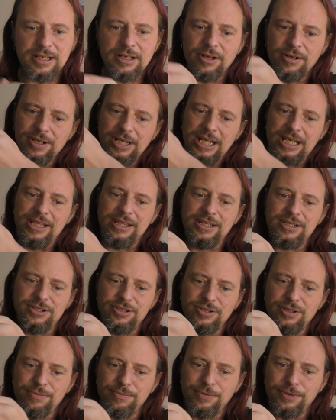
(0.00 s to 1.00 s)
Okay, the
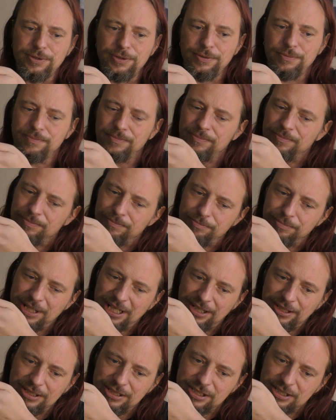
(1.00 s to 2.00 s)
juniper
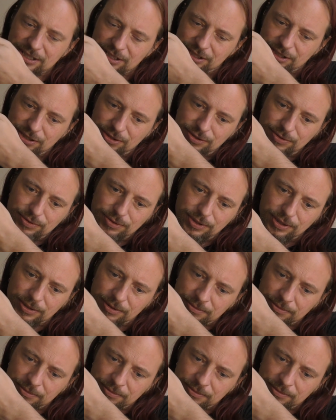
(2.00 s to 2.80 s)
balance to